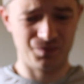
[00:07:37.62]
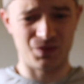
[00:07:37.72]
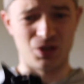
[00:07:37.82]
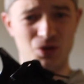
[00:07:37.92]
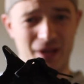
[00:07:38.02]

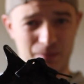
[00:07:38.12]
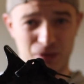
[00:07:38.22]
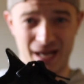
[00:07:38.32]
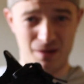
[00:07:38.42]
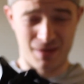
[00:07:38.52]
to do like
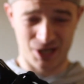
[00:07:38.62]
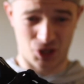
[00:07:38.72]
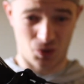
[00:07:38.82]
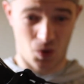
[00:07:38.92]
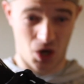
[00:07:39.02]

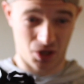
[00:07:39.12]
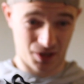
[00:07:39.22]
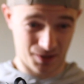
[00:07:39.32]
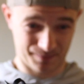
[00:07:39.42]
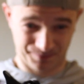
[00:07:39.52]
plyometric work,
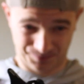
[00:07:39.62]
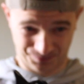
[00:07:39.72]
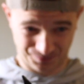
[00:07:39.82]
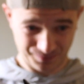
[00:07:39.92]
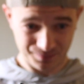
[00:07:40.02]

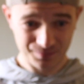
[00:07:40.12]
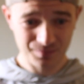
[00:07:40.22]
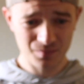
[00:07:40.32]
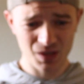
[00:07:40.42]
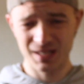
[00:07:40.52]

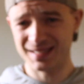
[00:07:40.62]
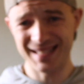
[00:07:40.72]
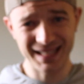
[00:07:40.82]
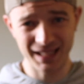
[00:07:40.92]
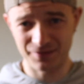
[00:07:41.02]

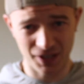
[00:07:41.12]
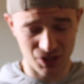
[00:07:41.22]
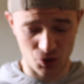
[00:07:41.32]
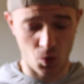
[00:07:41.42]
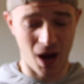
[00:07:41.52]
deadlifting,
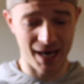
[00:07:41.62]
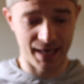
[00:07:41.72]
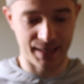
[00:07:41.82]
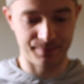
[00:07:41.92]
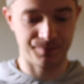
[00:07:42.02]

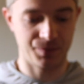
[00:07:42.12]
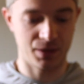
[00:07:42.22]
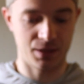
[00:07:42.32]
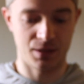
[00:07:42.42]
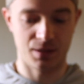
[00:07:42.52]
squatting,
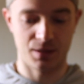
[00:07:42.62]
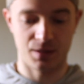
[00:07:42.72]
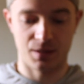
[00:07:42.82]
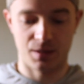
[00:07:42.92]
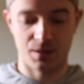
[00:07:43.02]

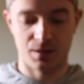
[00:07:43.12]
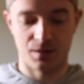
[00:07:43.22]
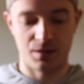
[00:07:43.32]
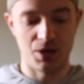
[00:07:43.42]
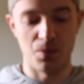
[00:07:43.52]

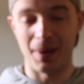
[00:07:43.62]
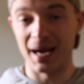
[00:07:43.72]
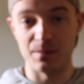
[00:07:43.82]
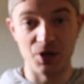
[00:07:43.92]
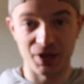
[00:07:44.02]
you know,
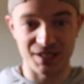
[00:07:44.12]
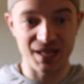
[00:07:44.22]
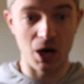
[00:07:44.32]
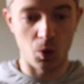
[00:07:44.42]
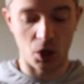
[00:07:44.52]
bodybuilding
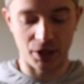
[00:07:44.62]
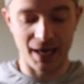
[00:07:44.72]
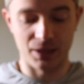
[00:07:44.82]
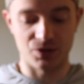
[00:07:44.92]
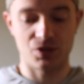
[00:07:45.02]
style
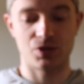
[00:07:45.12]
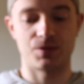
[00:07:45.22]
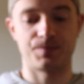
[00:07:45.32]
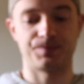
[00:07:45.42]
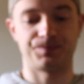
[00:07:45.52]

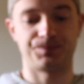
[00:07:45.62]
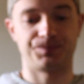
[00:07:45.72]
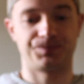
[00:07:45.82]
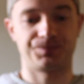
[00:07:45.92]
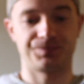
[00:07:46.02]
workouts,
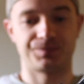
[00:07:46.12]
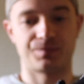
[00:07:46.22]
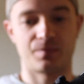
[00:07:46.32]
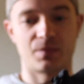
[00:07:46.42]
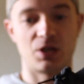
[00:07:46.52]

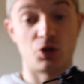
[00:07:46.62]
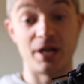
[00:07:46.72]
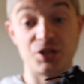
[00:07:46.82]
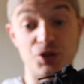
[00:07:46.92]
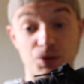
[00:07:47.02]

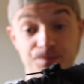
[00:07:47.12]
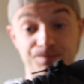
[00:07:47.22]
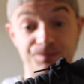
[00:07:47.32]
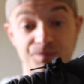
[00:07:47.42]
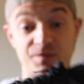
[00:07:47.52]
great shoe,
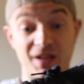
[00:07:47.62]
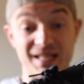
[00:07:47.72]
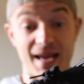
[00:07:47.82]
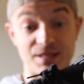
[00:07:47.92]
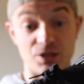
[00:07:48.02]

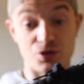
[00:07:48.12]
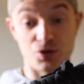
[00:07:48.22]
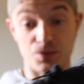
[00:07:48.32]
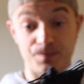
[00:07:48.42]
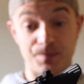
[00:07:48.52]
fantastic shoe.